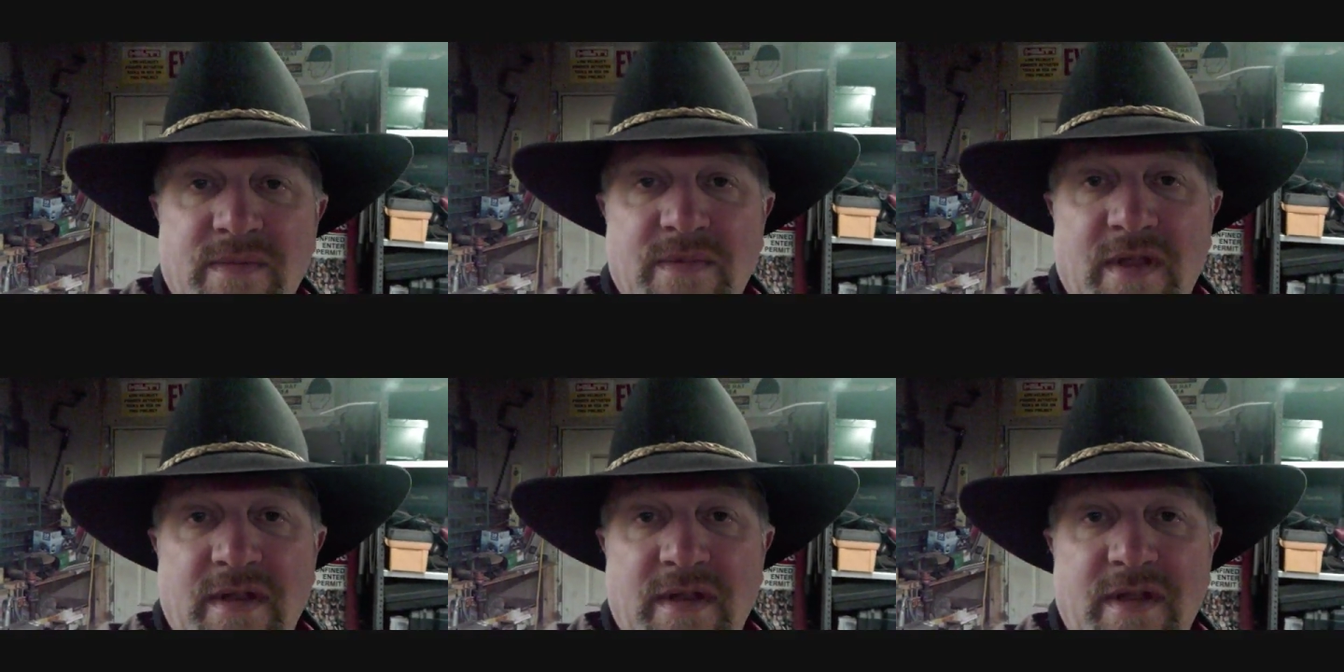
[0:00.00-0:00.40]

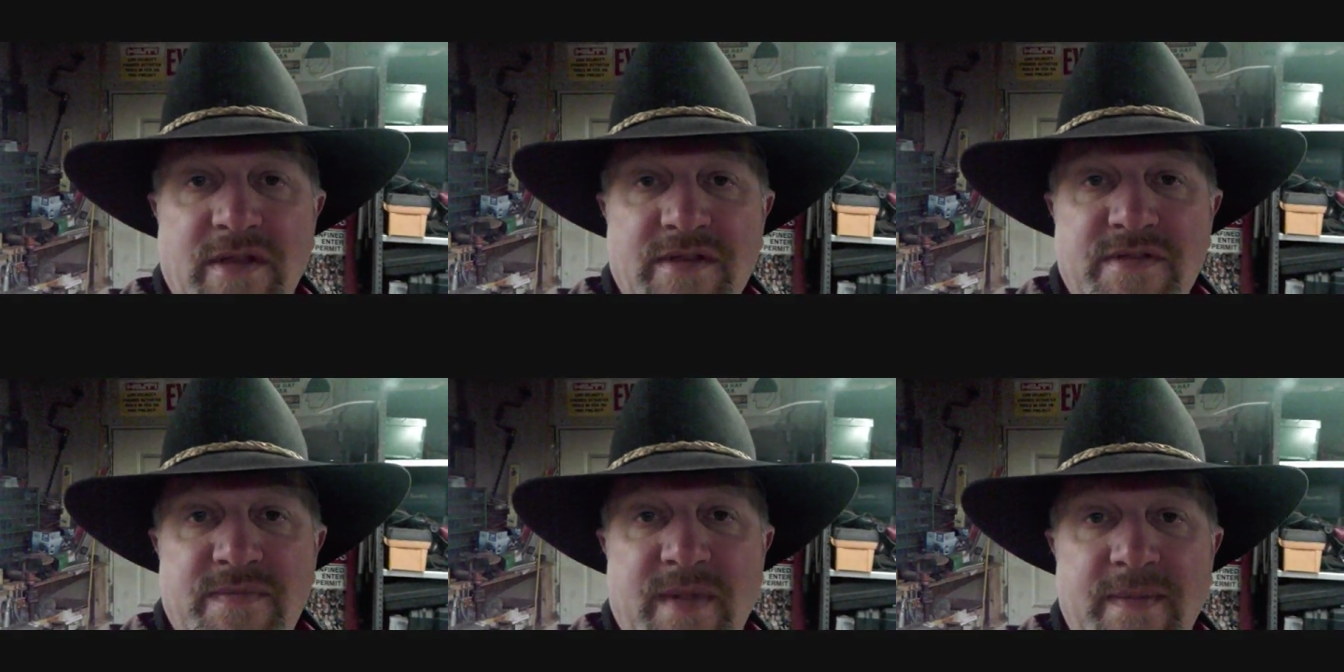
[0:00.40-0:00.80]
nothing
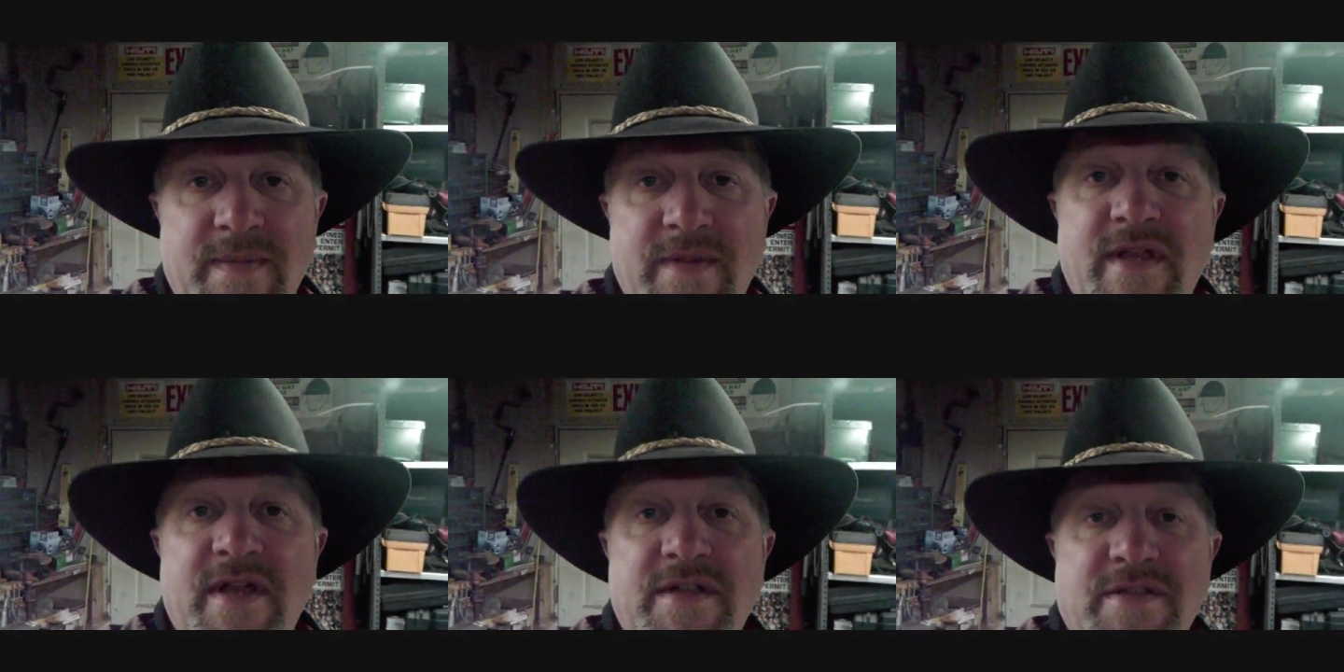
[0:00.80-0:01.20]
else. Maybe
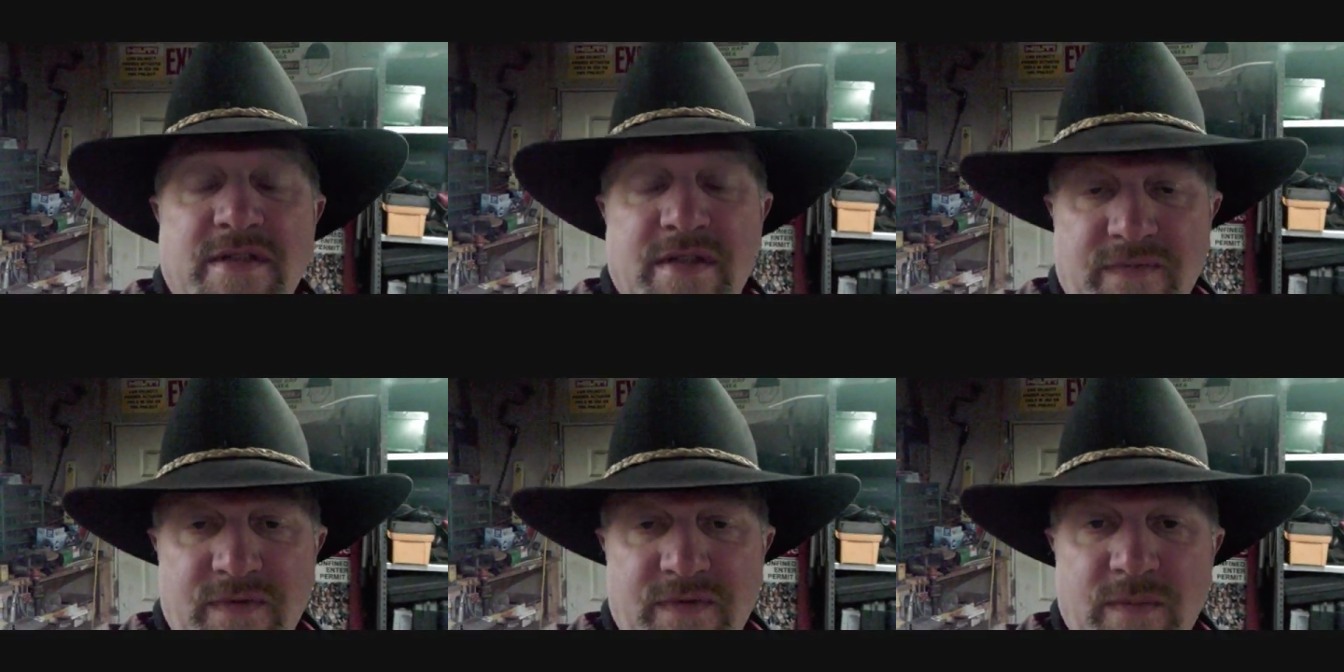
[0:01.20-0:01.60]
you guys will
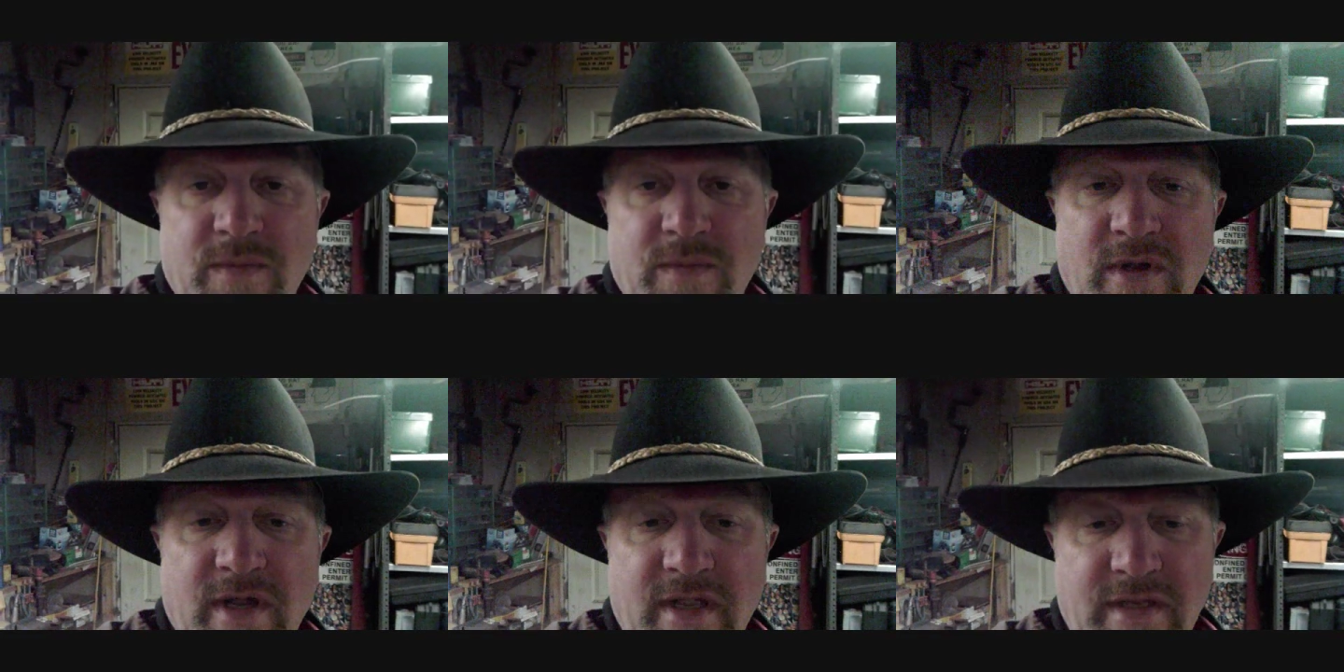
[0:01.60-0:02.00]
get a few
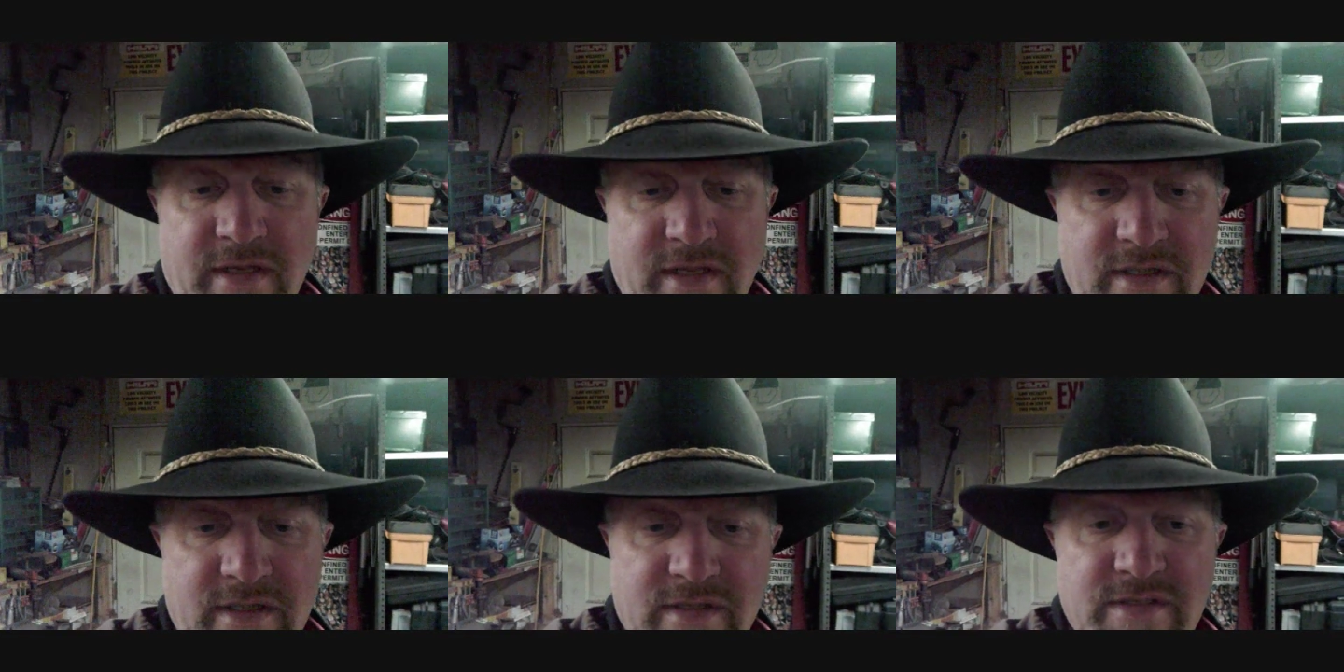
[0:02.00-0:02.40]
more
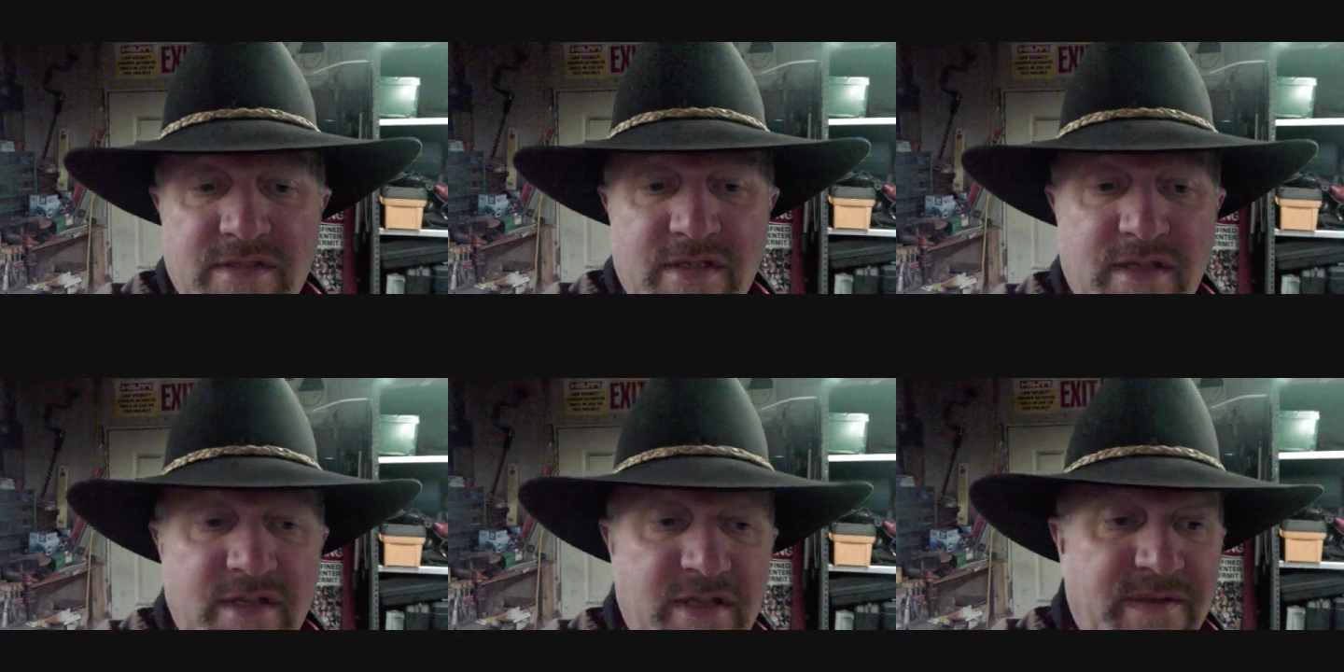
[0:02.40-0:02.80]
ideas.